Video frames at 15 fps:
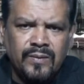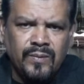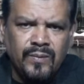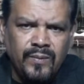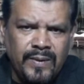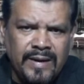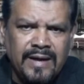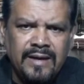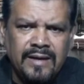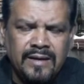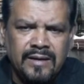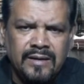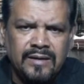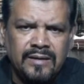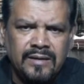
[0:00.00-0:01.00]

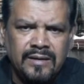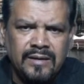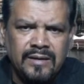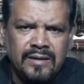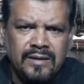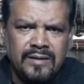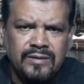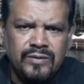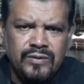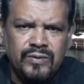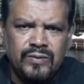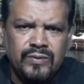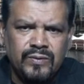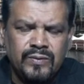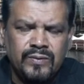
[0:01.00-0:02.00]
willing
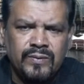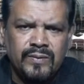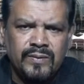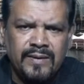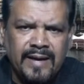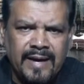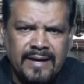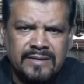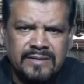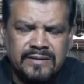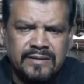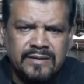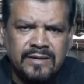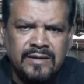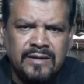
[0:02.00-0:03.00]
to act,